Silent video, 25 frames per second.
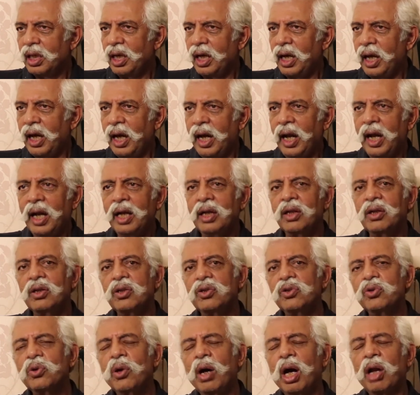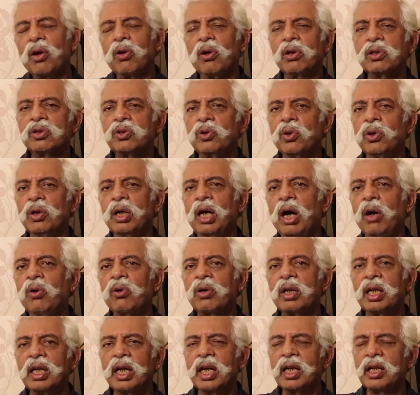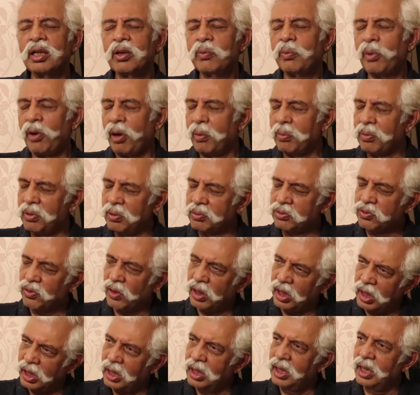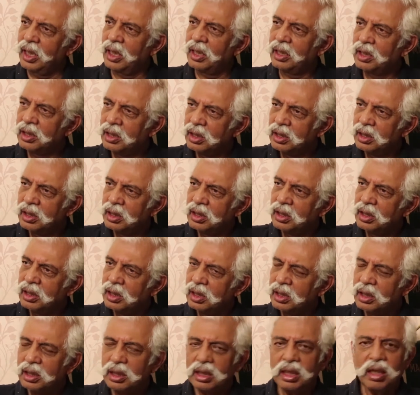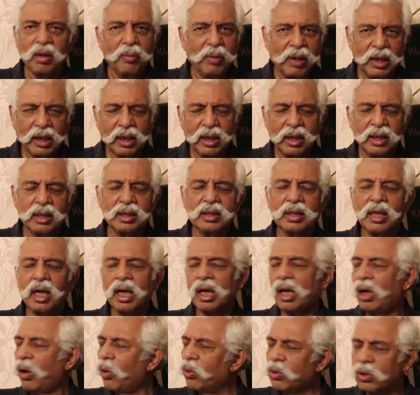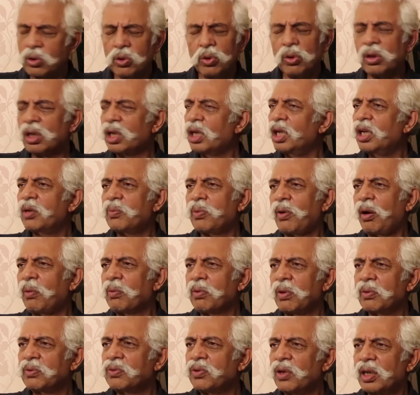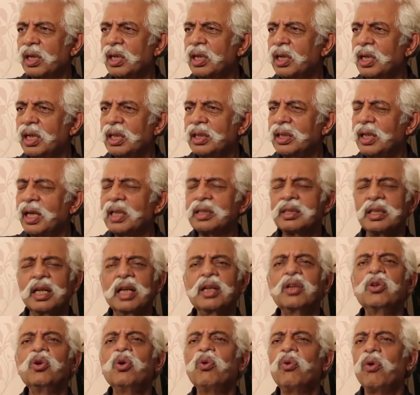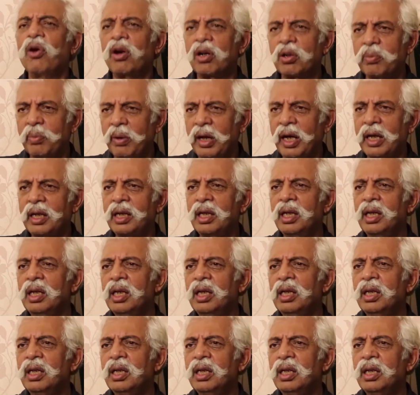and you are also now creating problems for India. The Americans are out to create problems for India. They are saying you won't buy